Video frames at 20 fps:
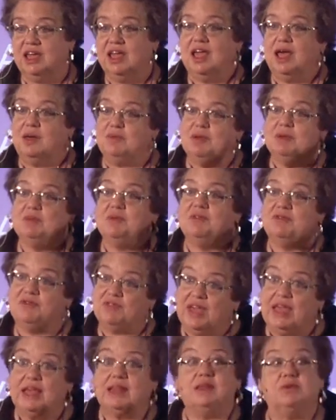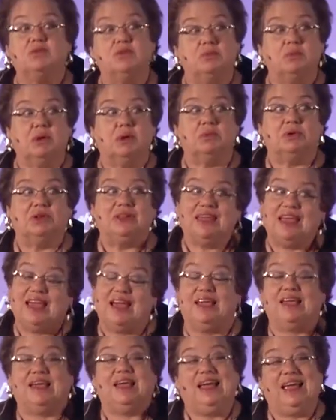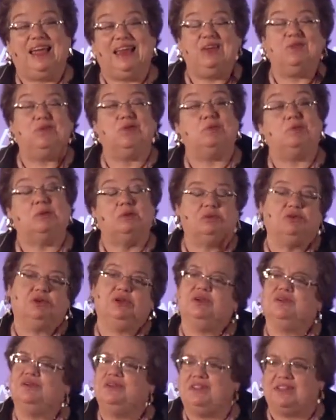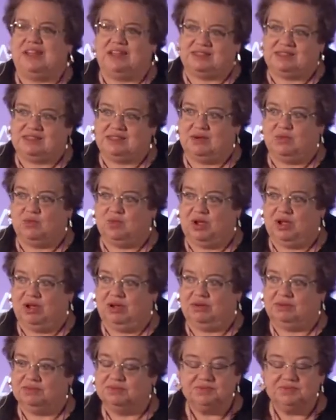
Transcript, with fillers: and people vaguely remembered, yeah, I kind of remember hearing that somewhere.